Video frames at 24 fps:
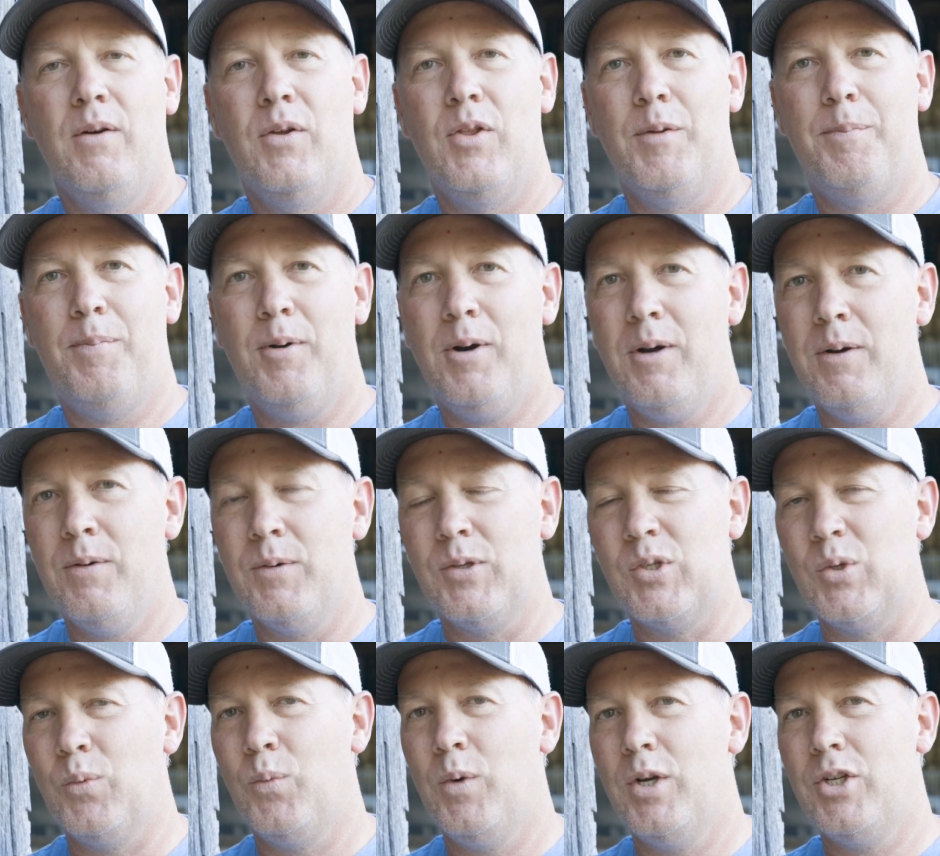The barn
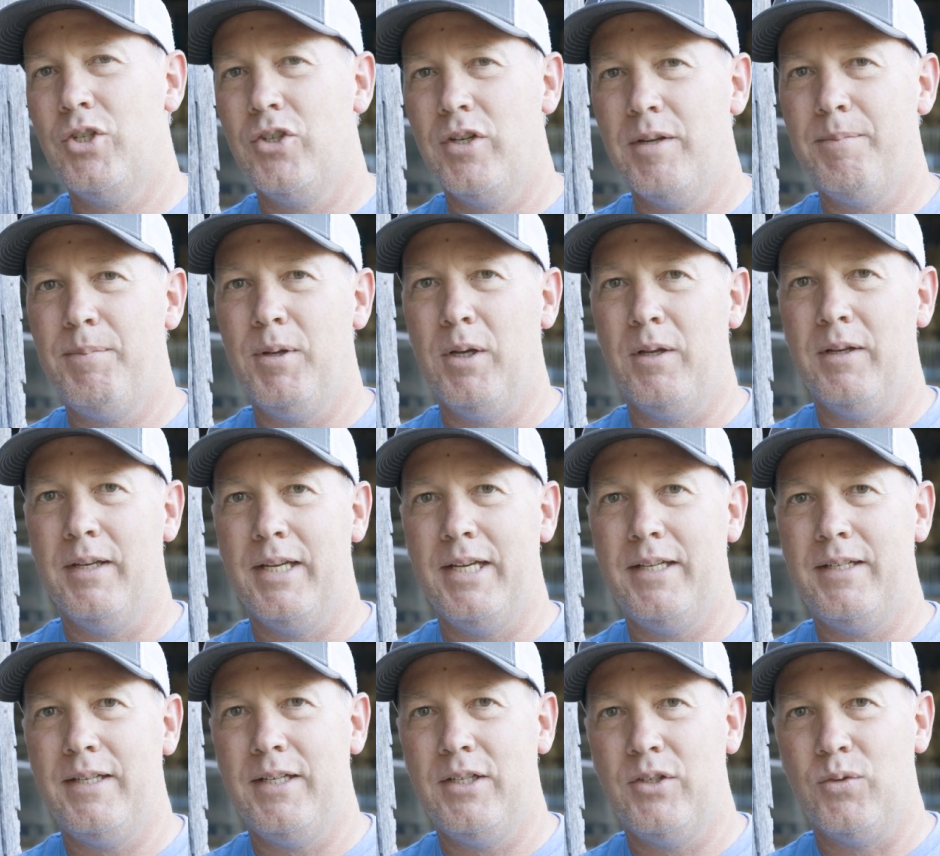was originally built
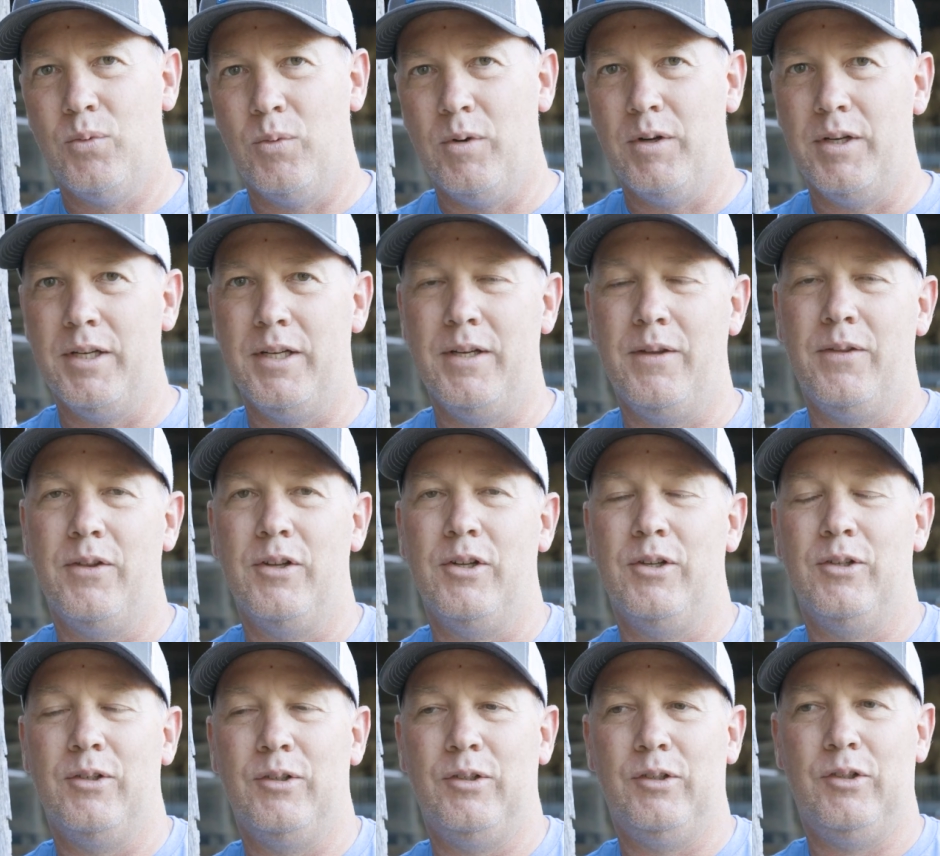in
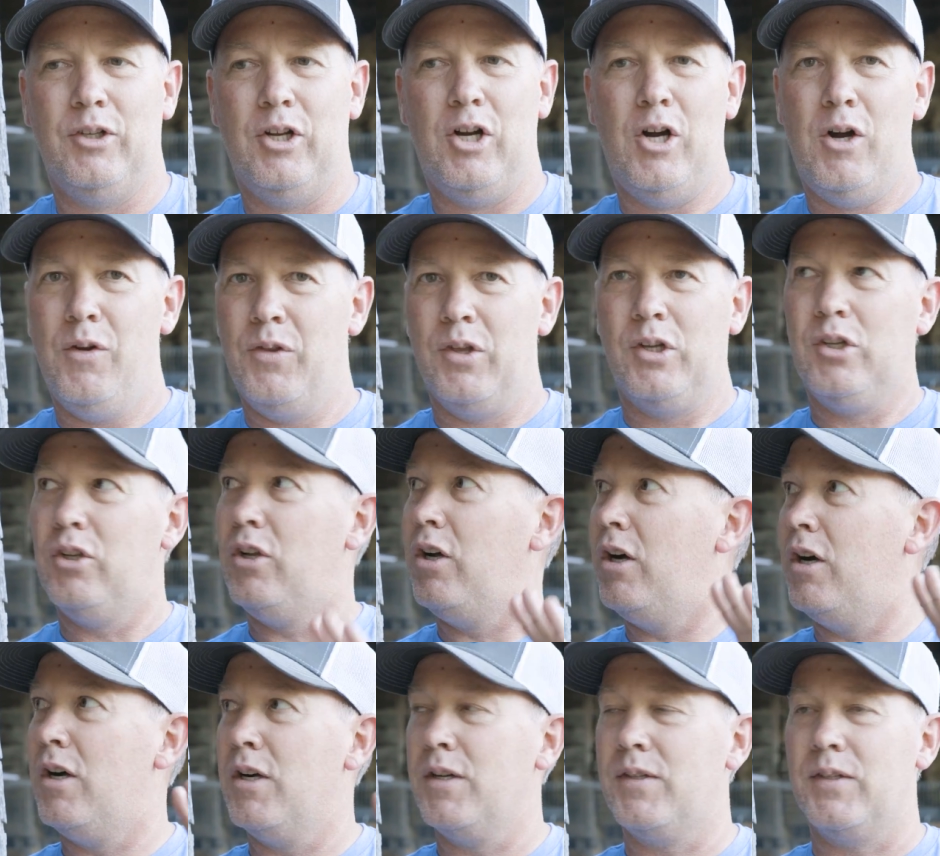1820. All the
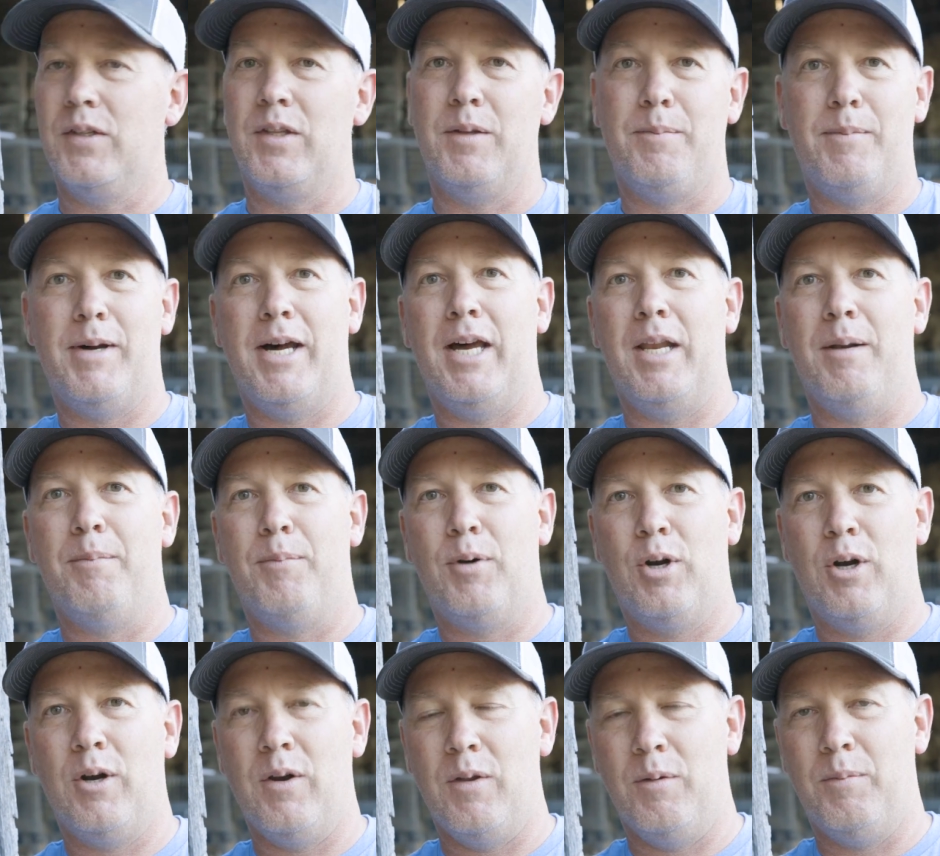logs on the bottom
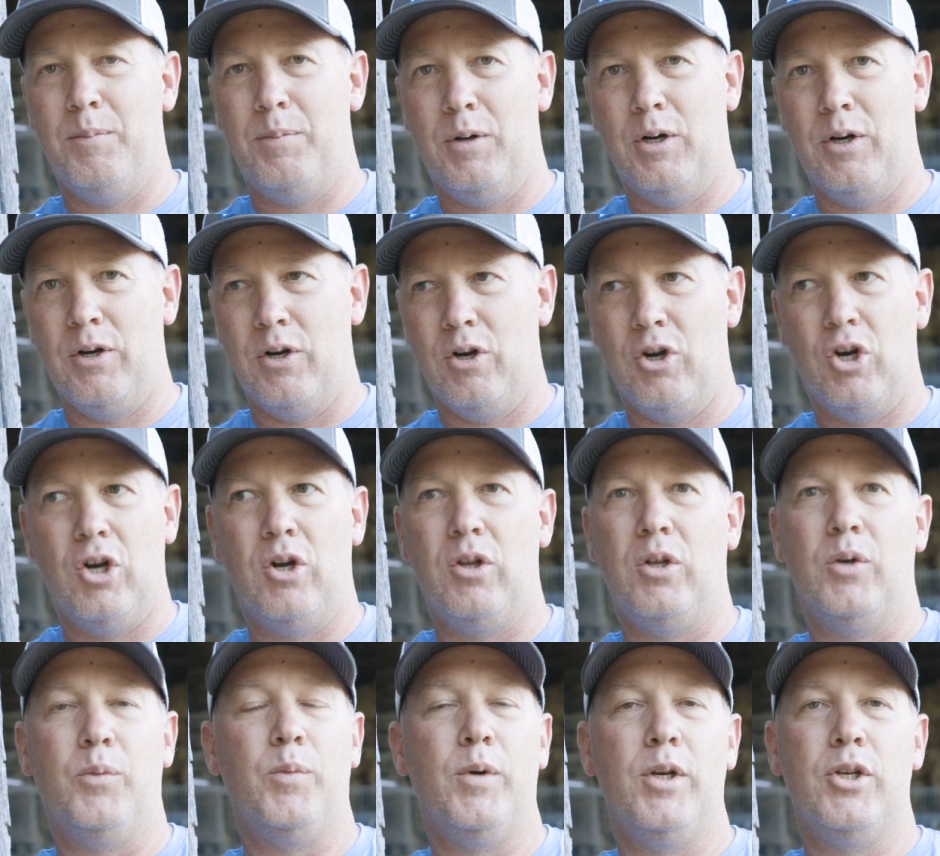part of the barn are
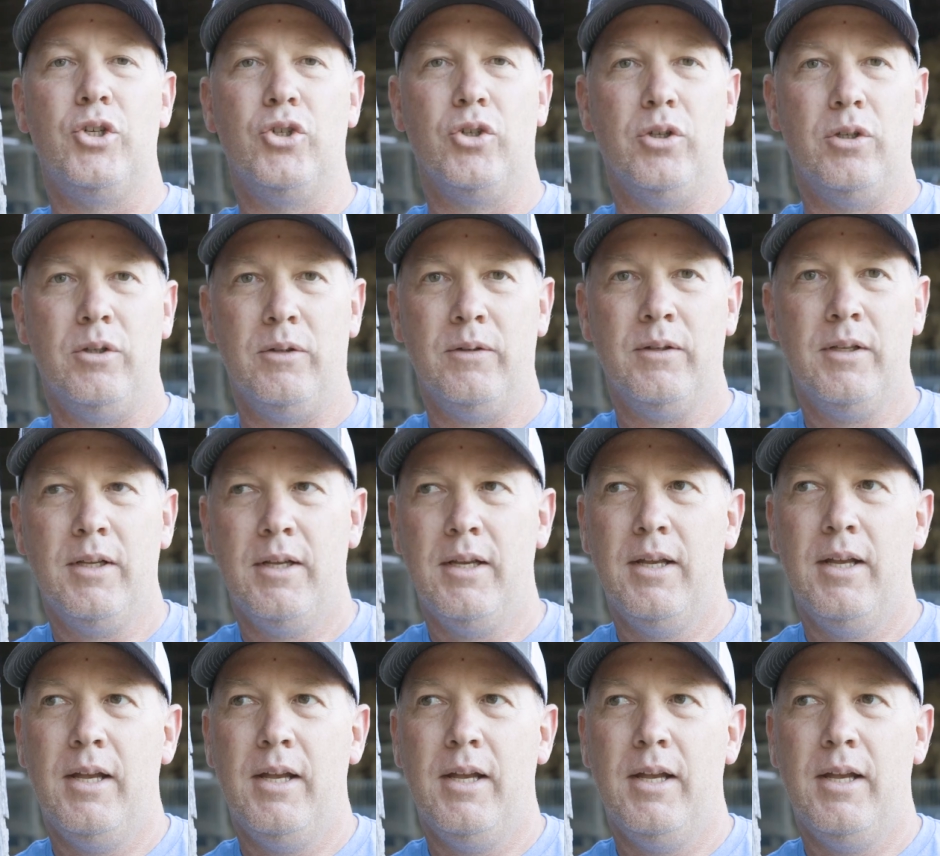all original.